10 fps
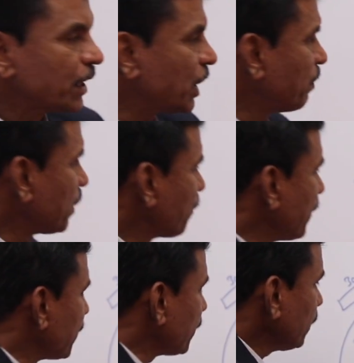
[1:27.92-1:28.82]
In
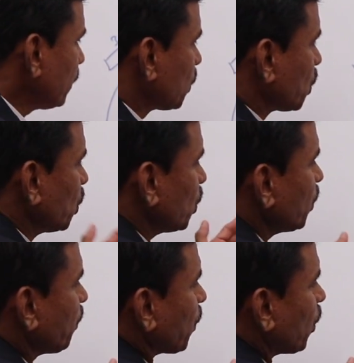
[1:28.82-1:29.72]
between
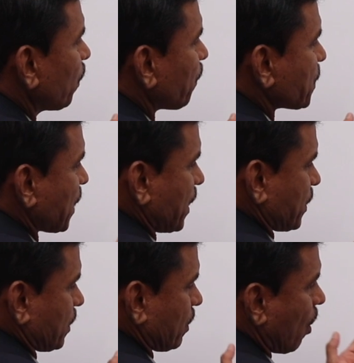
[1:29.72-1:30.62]
two pole
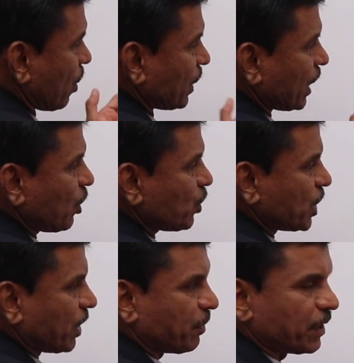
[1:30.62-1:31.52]
pieces, concave
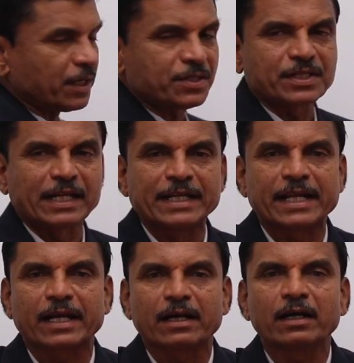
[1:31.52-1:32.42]
shaped
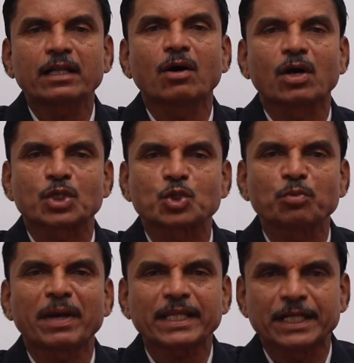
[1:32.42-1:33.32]
cylindrical
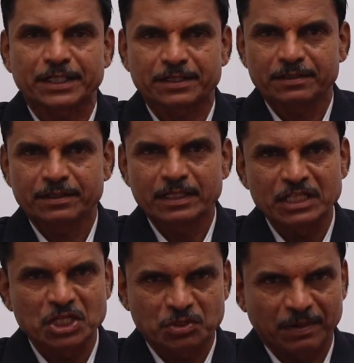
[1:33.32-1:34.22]
horseshoe magnet
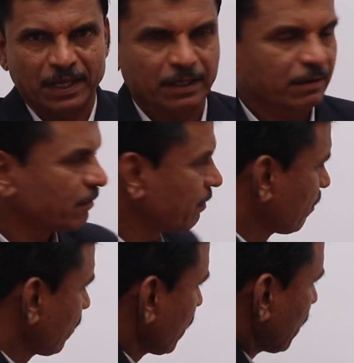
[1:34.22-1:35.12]
in this way.
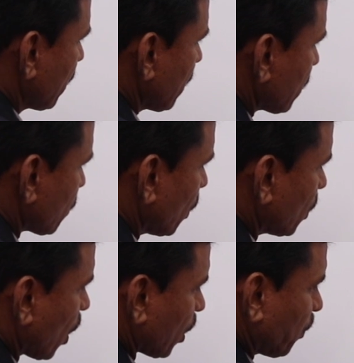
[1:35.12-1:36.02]
So
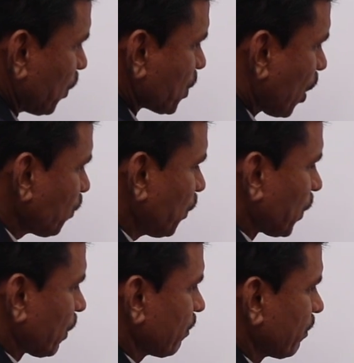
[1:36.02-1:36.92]
north pole, south
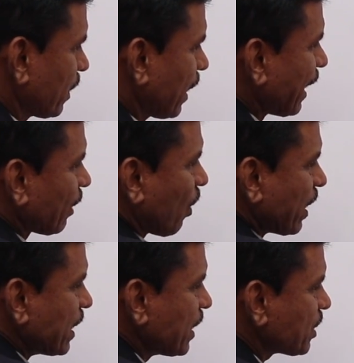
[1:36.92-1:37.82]
pole, and
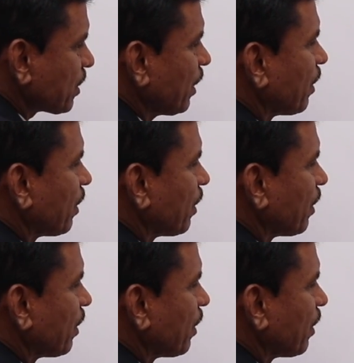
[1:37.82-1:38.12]
coil is